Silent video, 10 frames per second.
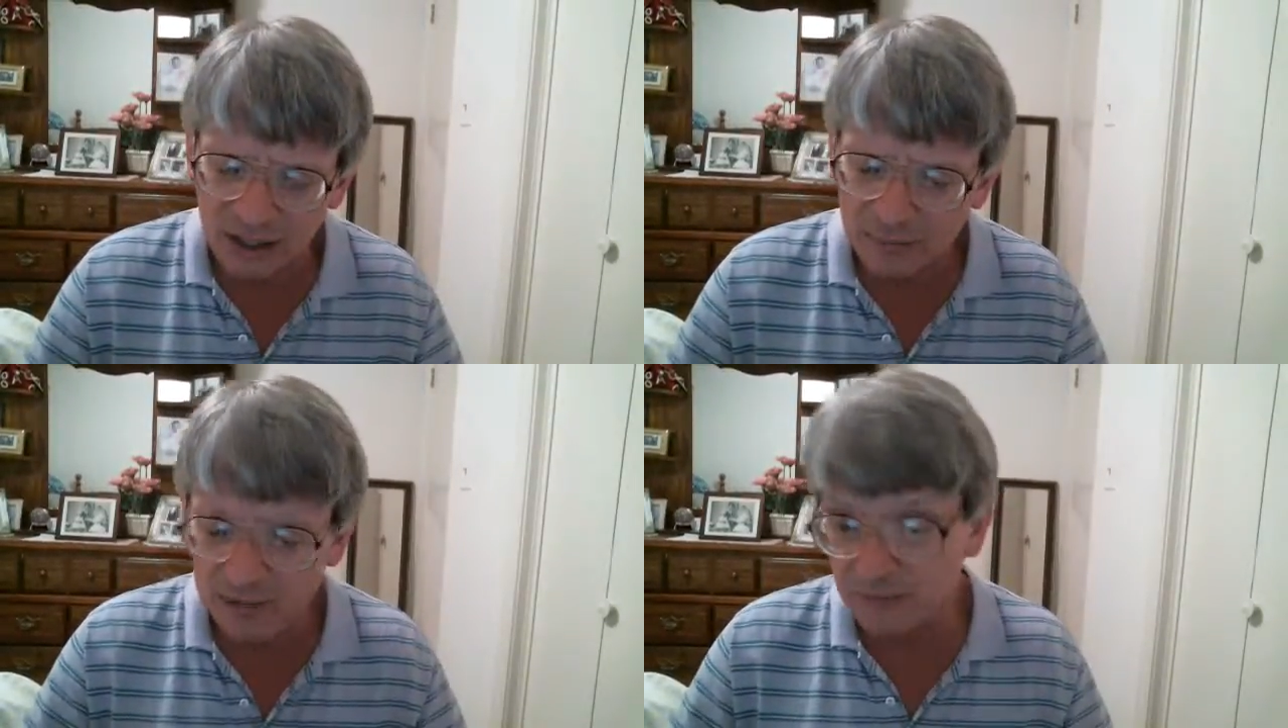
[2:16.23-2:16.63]

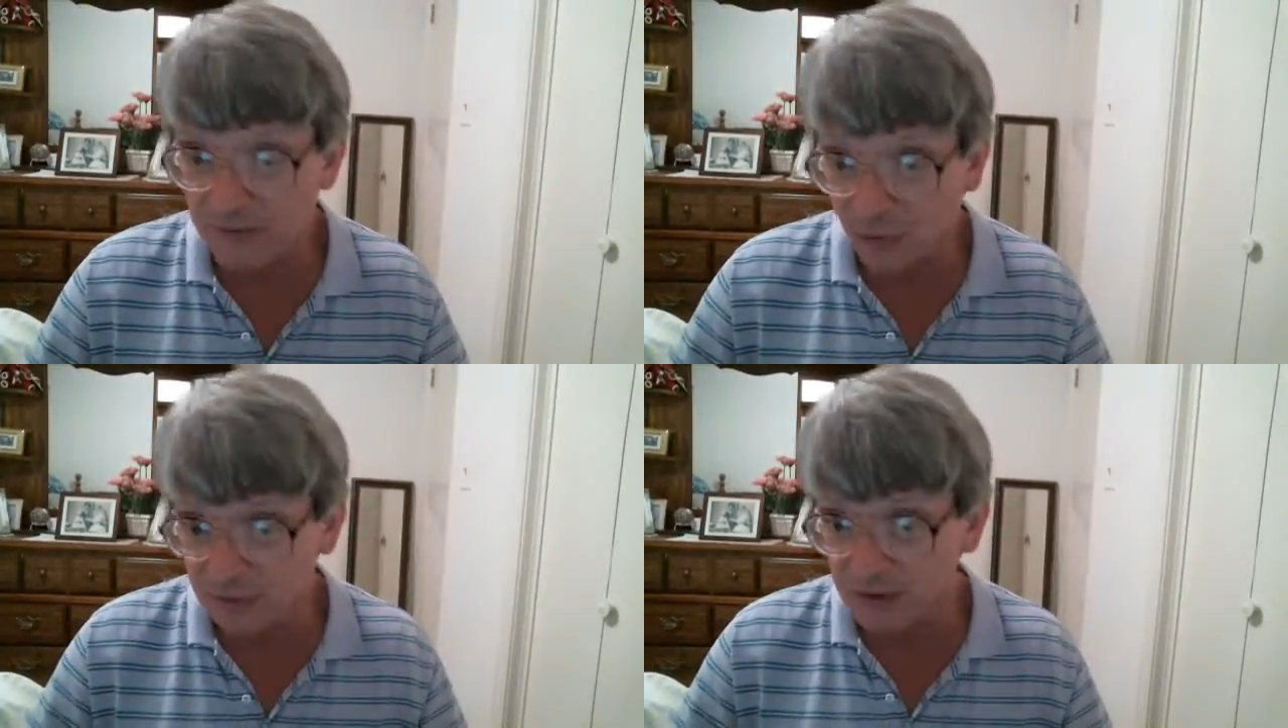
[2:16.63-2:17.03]
but he
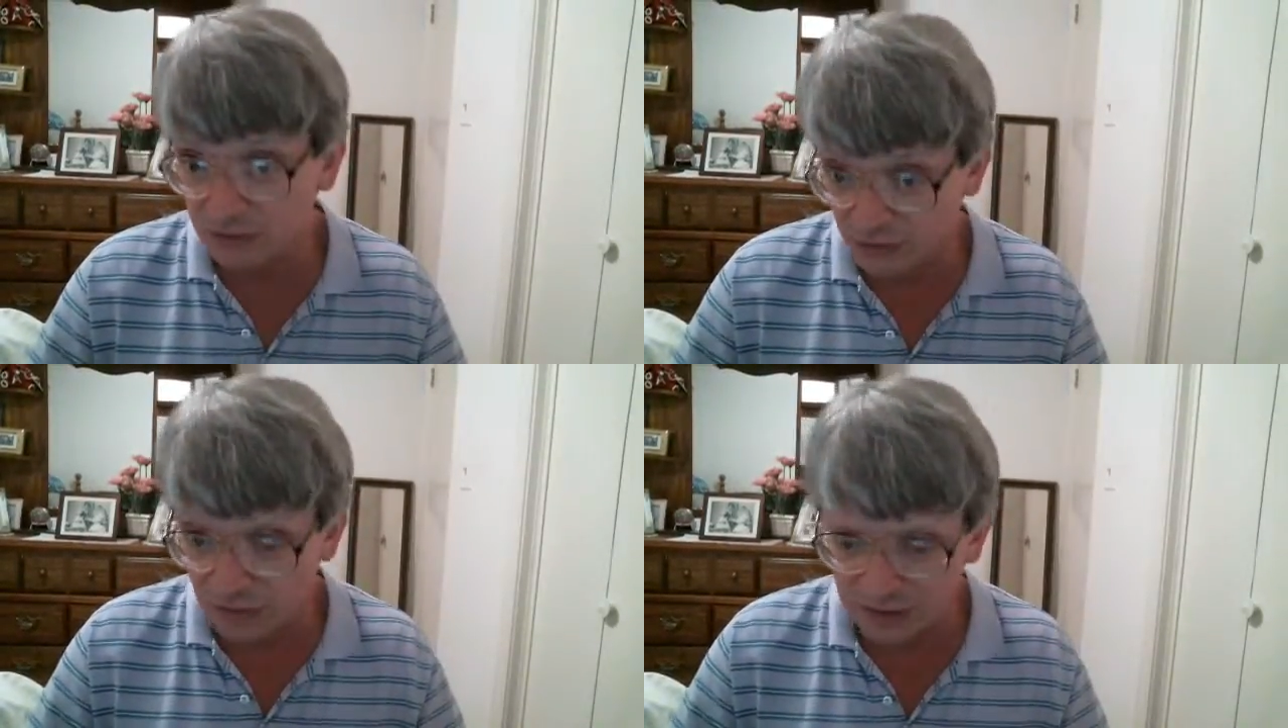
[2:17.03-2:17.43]
performed this
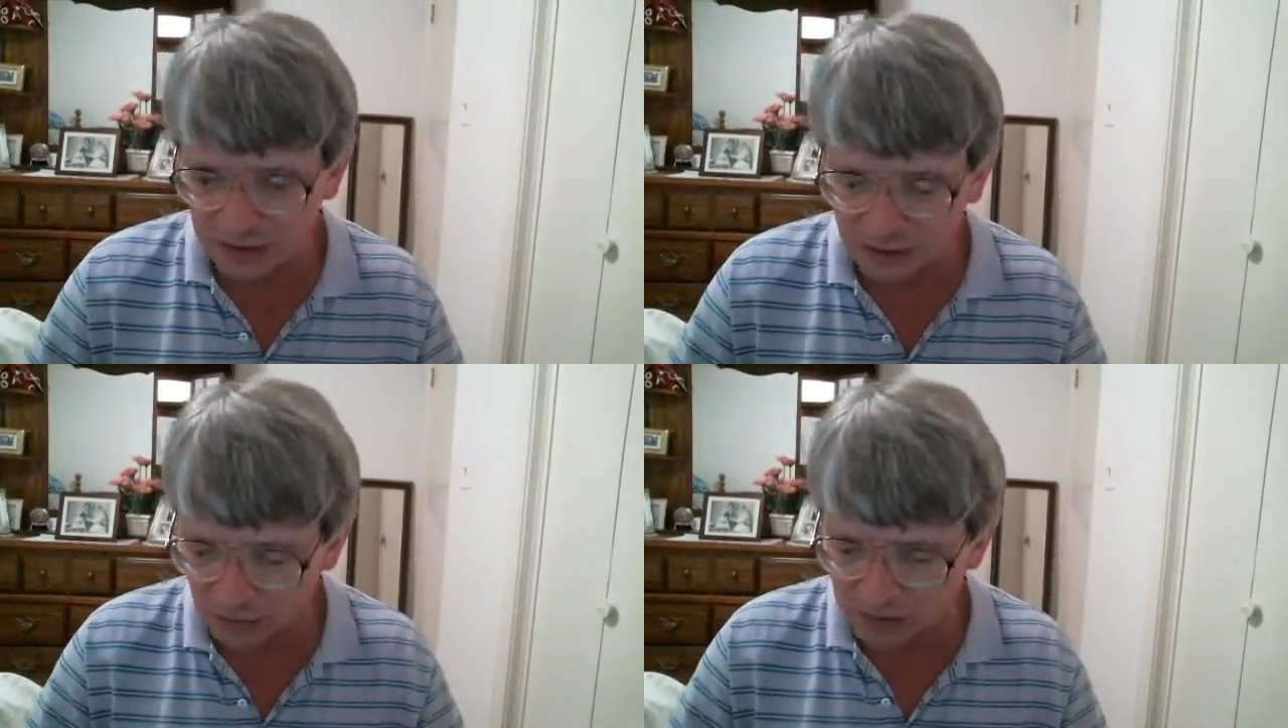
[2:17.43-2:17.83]
song at
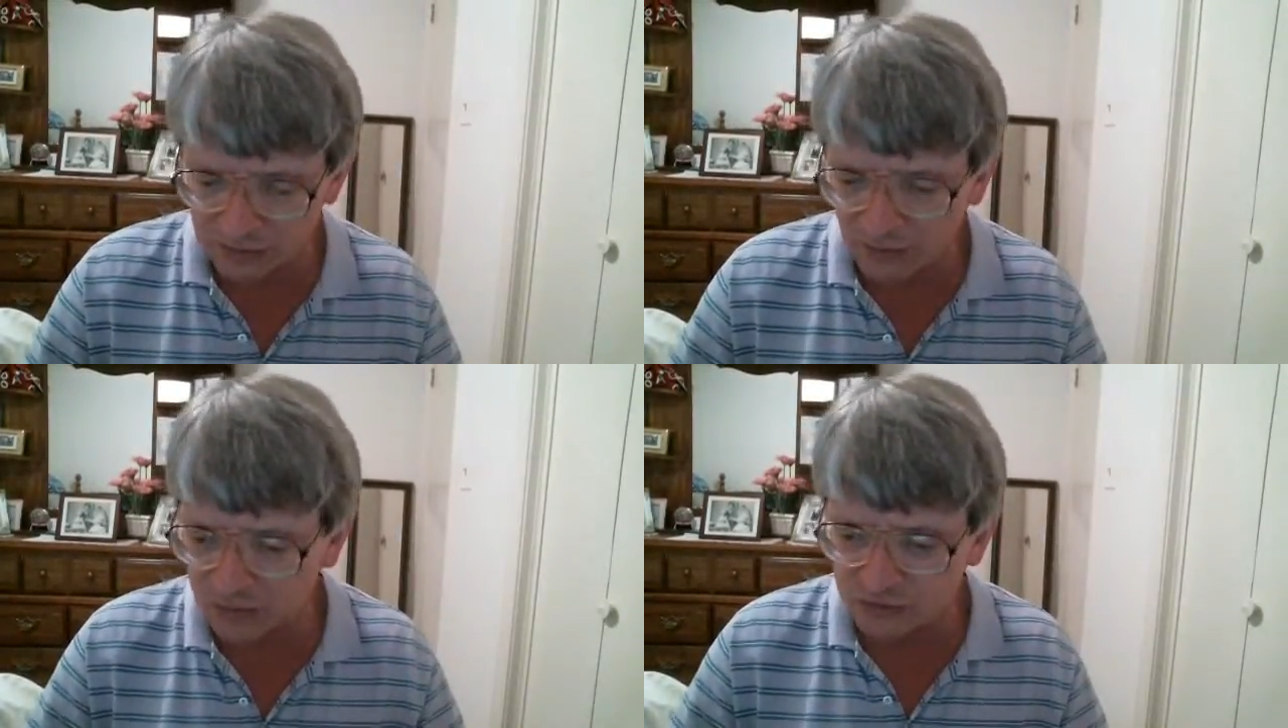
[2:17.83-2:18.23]
Gertie's
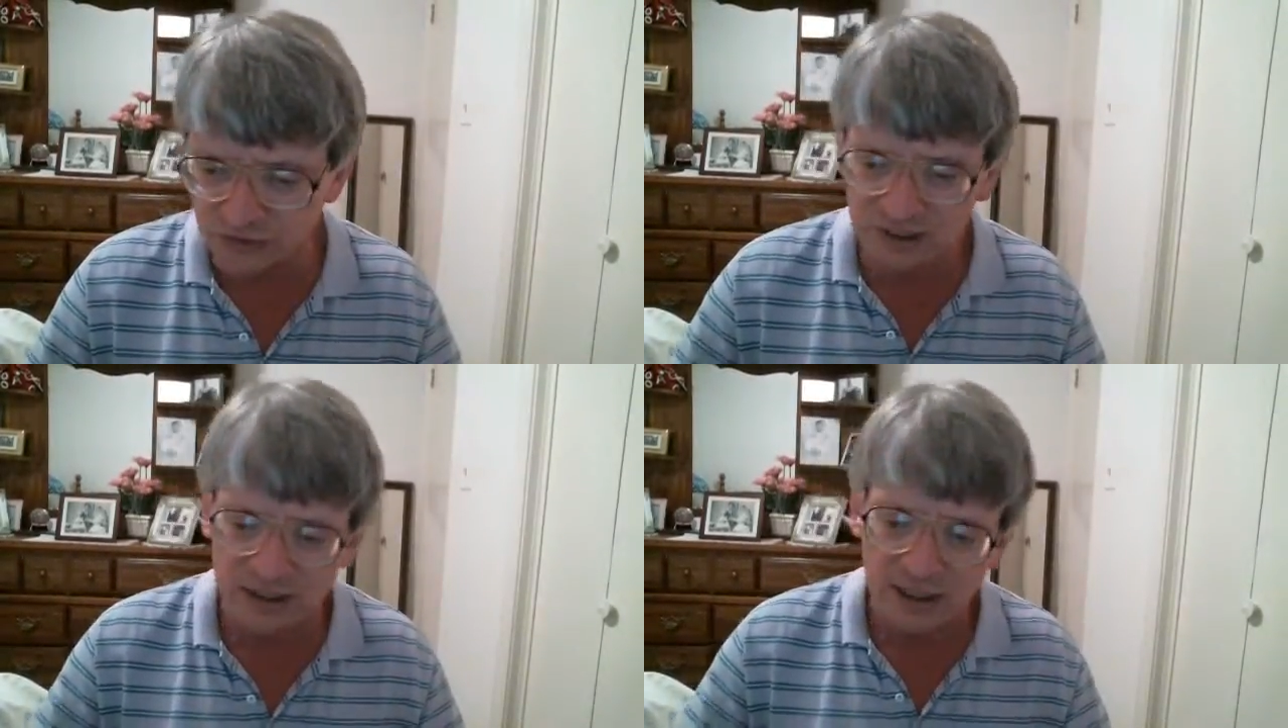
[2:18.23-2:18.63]
Folk
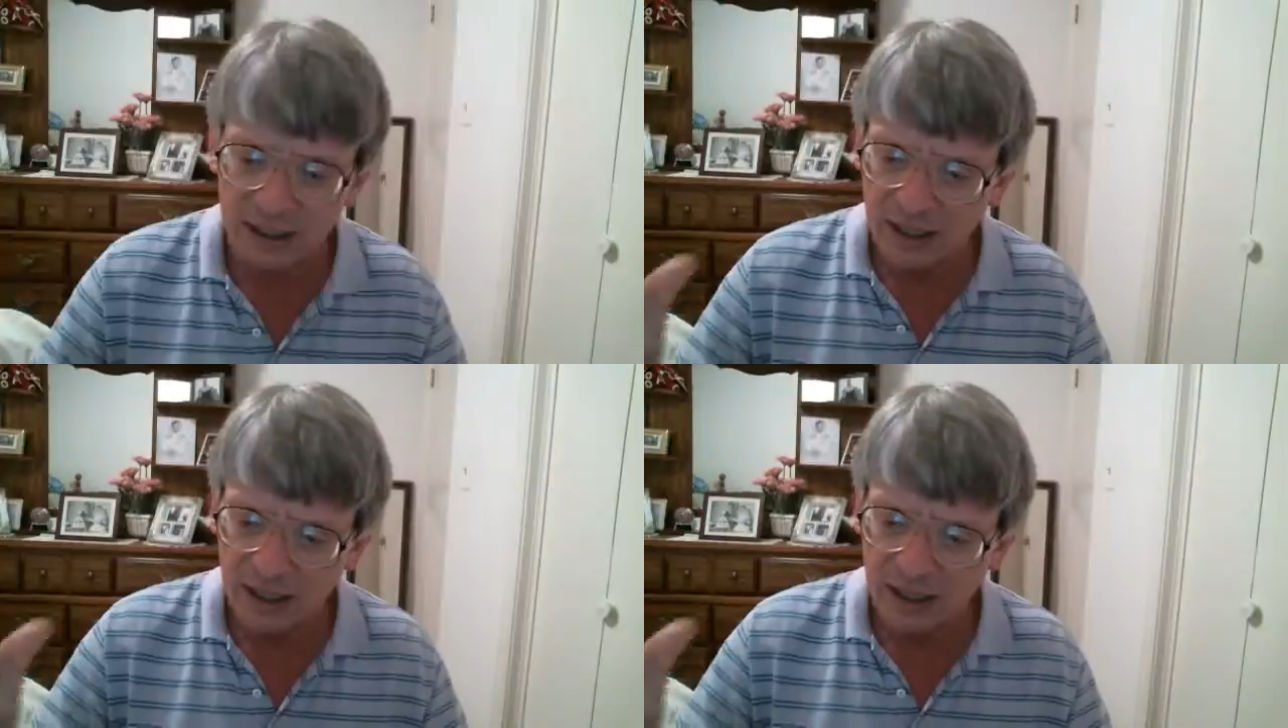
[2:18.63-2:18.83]
City